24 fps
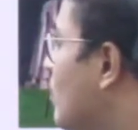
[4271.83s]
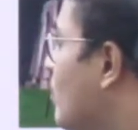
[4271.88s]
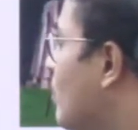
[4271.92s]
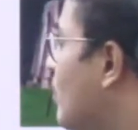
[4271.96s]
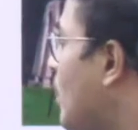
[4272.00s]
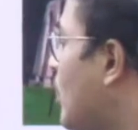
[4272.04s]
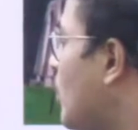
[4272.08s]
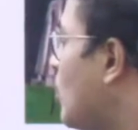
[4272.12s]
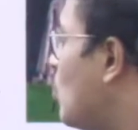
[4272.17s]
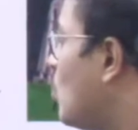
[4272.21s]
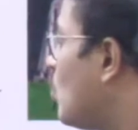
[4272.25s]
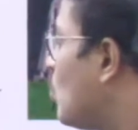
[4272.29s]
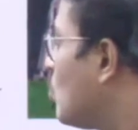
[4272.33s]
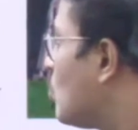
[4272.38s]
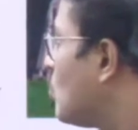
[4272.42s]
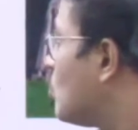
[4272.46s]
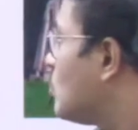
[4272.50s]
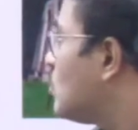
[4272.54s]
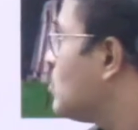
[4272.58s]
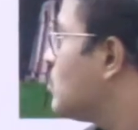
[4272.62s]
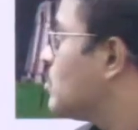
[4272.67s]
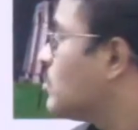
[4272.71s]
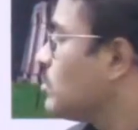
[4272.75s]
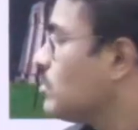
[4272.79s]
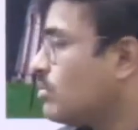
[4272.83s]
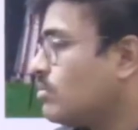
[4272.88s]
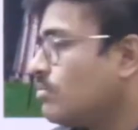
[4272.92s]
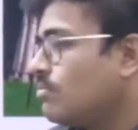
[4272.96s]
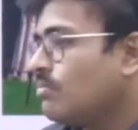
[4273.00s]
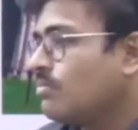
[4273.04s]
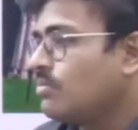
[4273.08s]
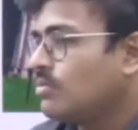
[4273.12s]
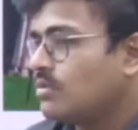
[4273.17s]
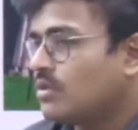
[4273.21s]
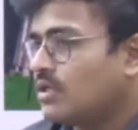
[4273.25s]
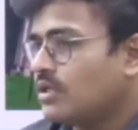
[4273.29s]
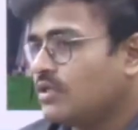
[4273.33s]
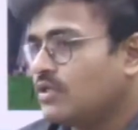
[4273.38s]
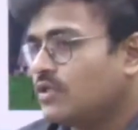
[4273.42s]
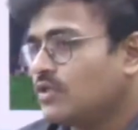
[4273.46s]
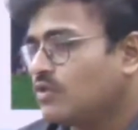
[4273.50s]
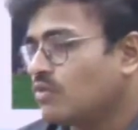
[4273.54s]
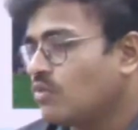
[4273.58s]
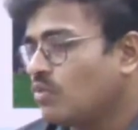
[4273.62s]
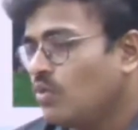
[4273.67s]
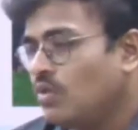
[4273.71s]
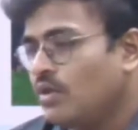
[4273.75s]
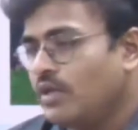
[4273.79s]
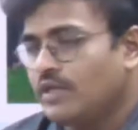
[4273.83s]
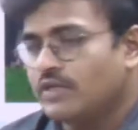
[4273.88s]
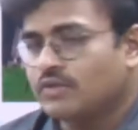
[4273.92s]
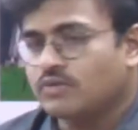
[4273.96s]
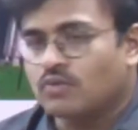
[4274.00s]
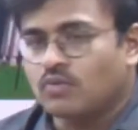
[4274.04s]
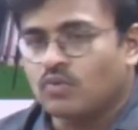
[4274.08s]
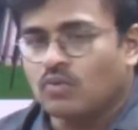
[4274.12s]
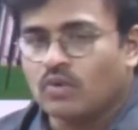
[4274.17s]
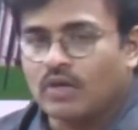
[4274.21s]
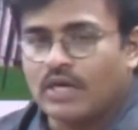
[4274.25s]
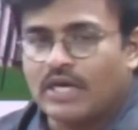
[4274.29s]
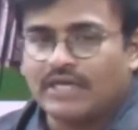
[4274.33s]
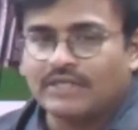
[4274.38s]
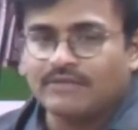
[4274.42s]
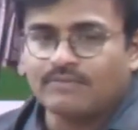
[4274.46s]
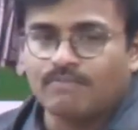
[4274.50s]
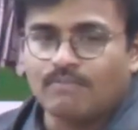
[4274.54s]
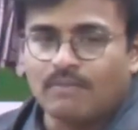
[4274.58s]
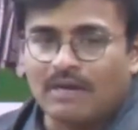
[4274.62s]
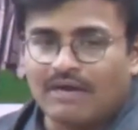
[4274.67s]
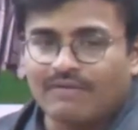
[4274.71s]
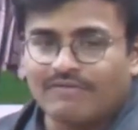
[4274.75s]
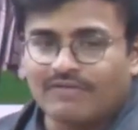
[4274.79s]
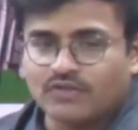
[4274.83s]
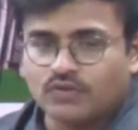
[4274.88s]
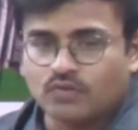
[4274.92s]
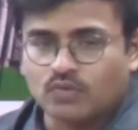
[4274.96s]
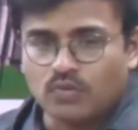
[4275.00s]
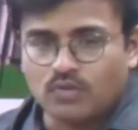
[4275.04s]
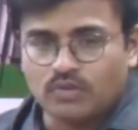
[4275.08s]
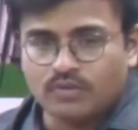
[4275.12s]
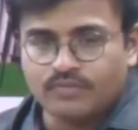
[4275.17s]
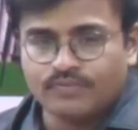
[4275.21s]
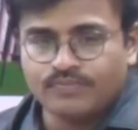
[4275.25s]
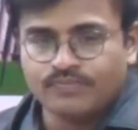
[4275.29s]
Mandu. School is known as Malwa school.